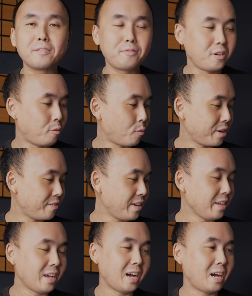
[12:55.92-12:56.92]
if you're
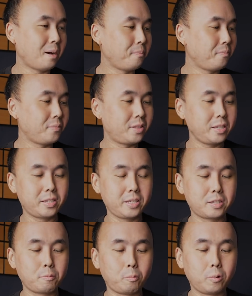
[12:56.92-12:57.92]
wondering, um, this
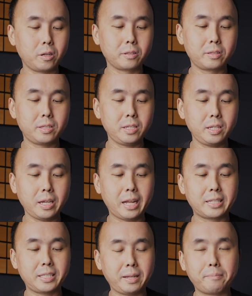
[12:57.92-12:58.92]
is what the
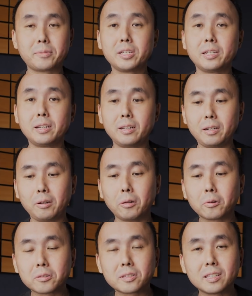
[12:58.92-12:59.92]
adapter
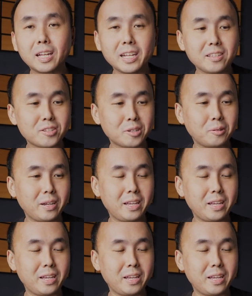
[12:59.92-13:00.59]
looks like. So